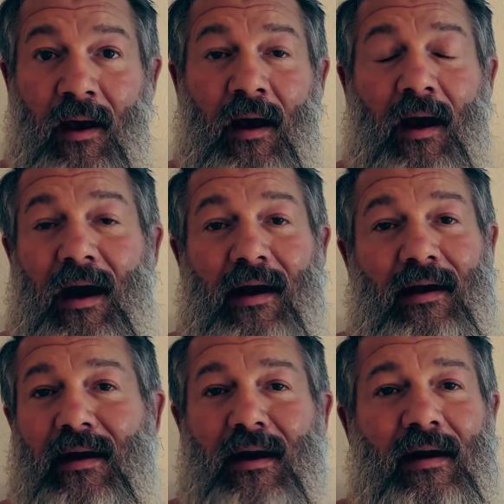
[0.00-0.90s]

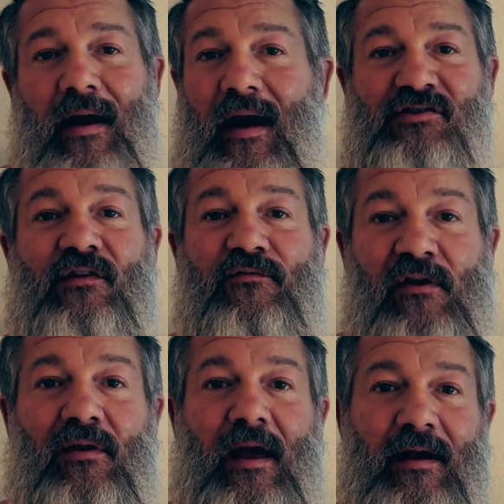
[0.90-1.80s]
I just
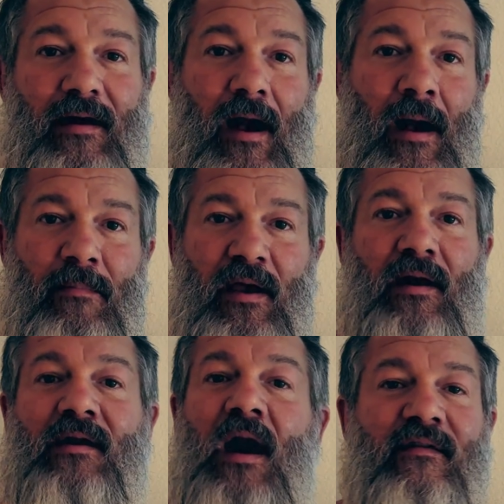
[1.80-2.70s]
feel like I'm in a
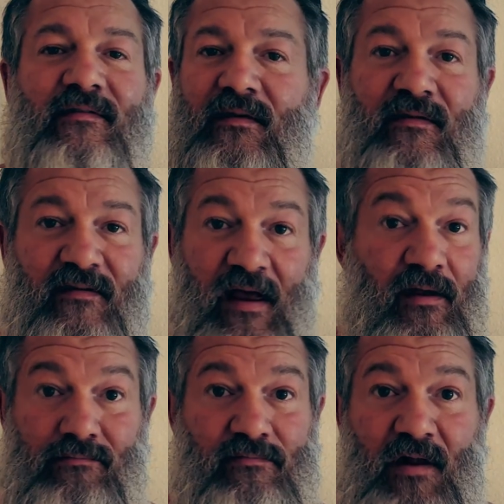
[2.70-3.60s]
constant
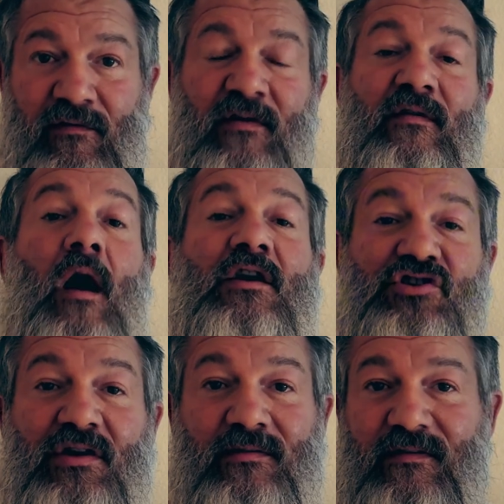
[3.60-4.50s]
state of
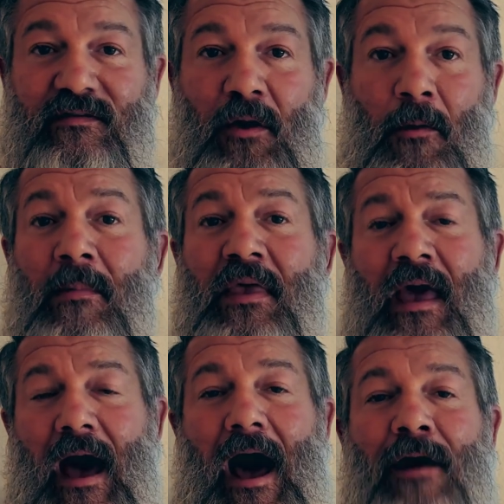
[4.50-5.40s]
exhaustion, so
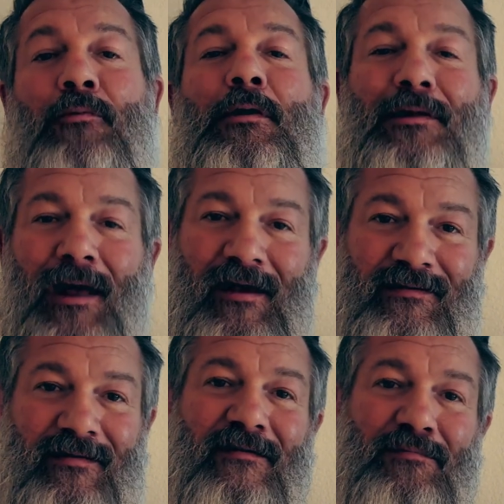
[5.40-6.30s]
I realize
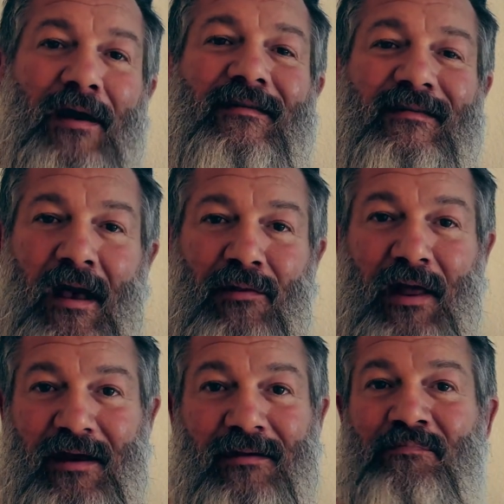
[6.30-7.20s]
that this might sound
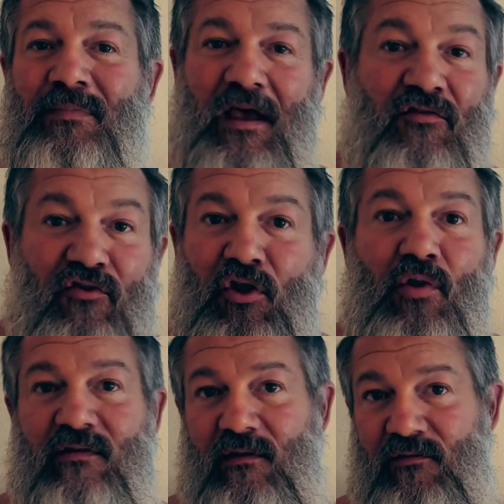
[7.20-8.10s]
like
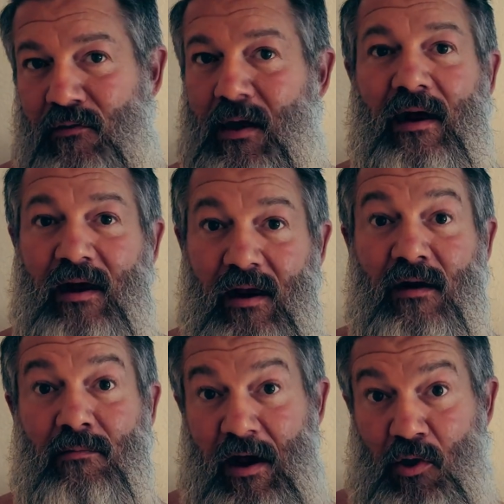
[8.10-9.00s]
excuses for not
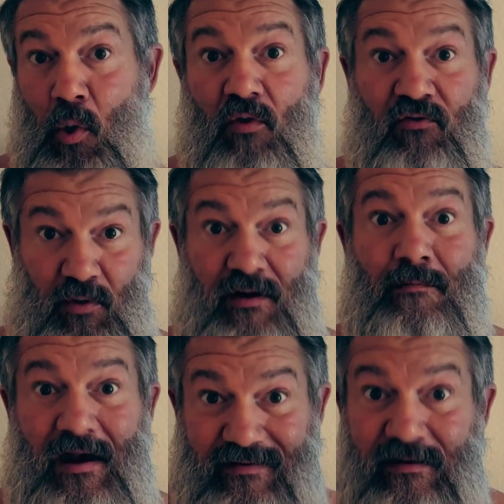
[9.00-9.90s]
hitting my goals within
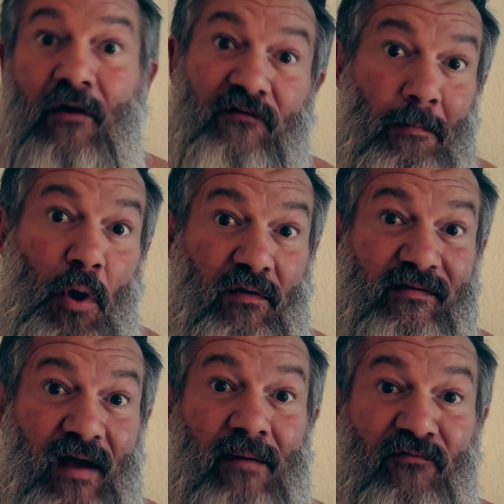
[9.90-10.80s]
my self-imposed
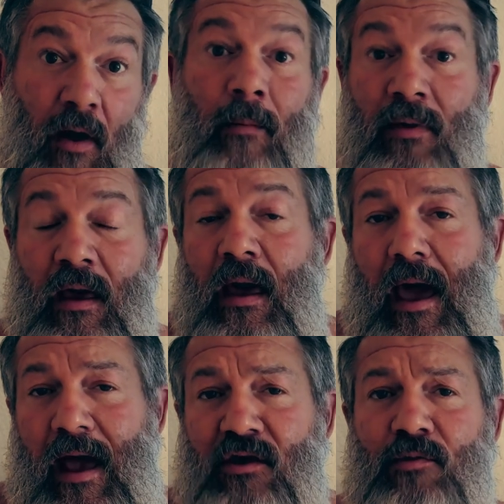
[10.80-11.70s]
time frame,
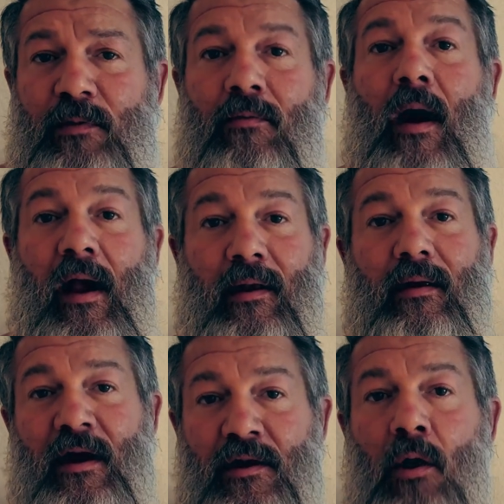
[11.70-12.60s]
and you'd be right.
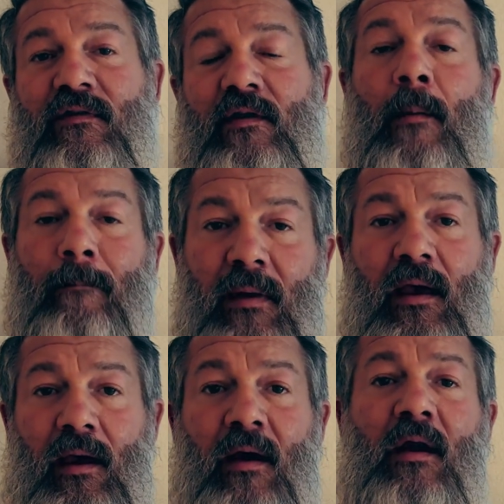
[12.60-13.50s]
I know it's on
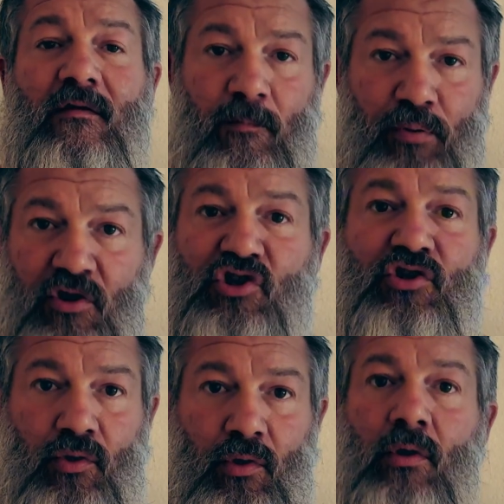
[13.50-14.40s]
me to push
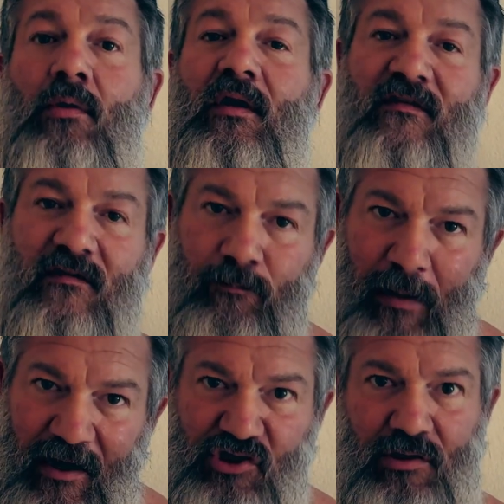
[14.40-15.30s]
through,
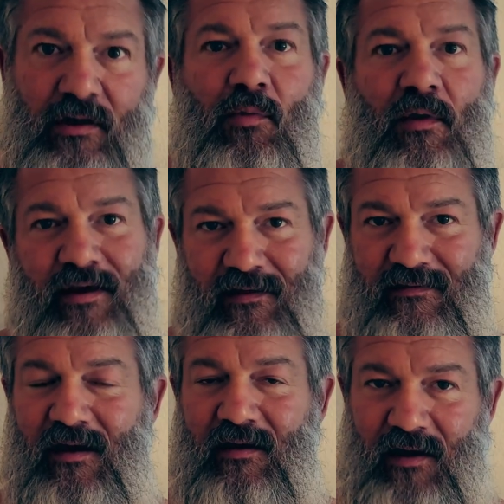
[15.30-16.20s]
especially when things
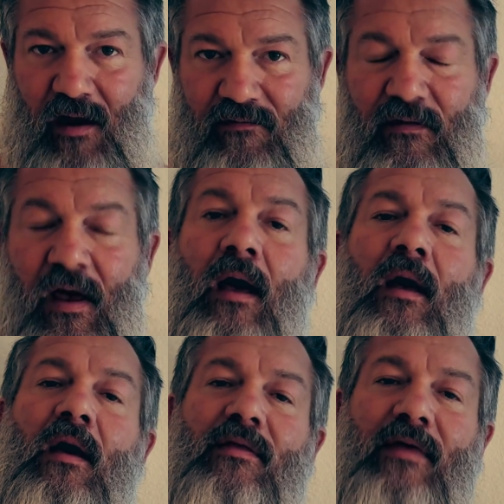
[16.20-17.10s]
get tough.
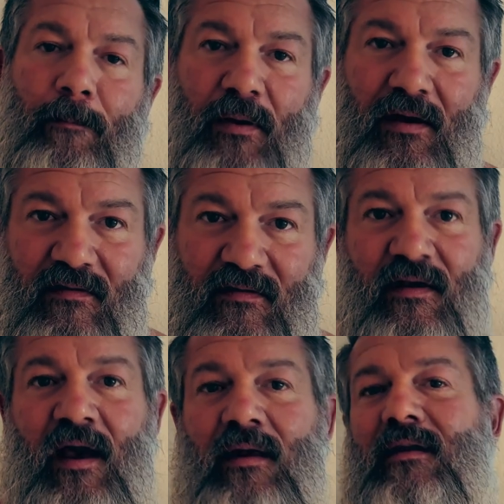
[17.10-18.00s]
That being
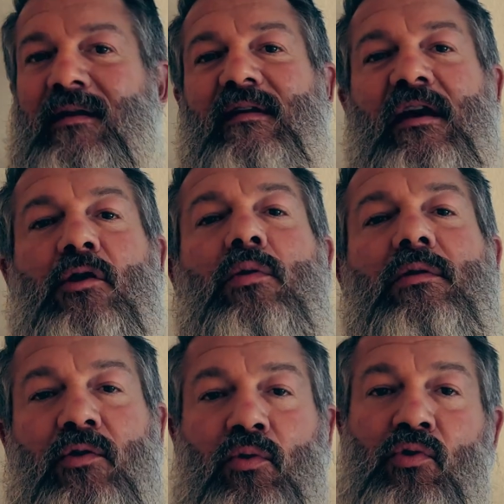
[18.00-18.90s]
said, it's
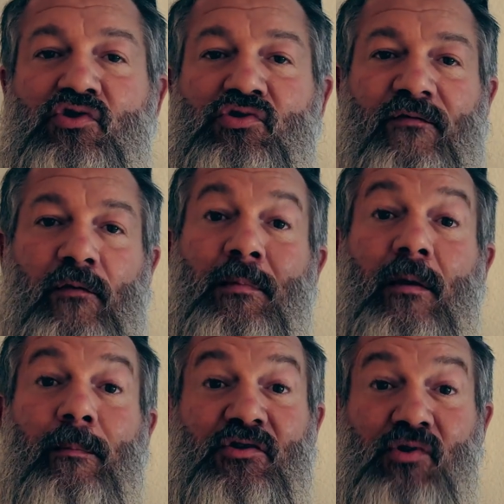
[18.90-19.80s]
equally crucial for me to
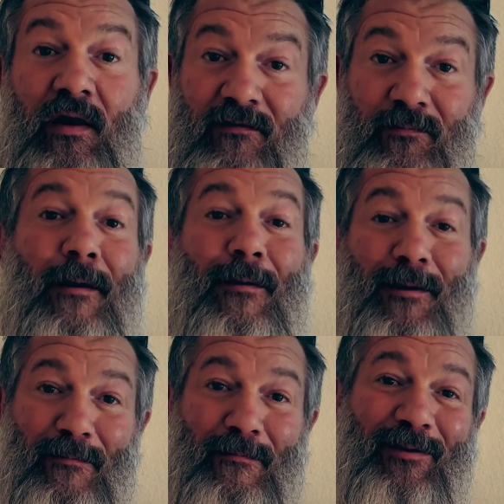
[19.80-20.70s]
be
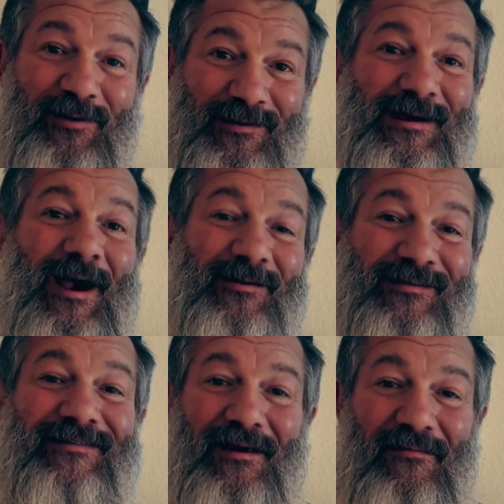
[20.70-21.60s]
transparent about the
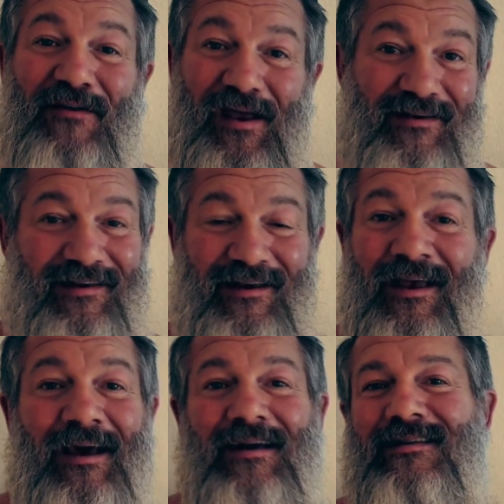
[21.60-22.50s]
challenges that I'm facing.
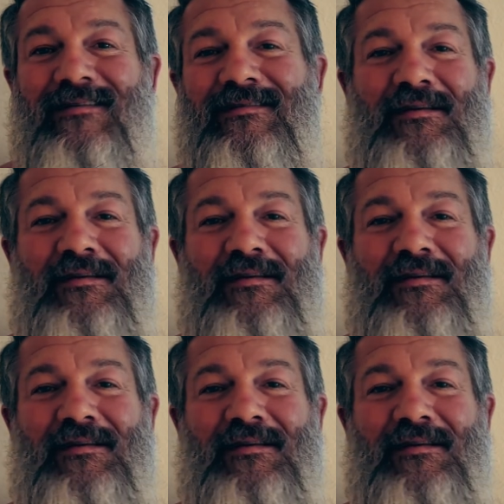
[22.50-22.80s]
This isn't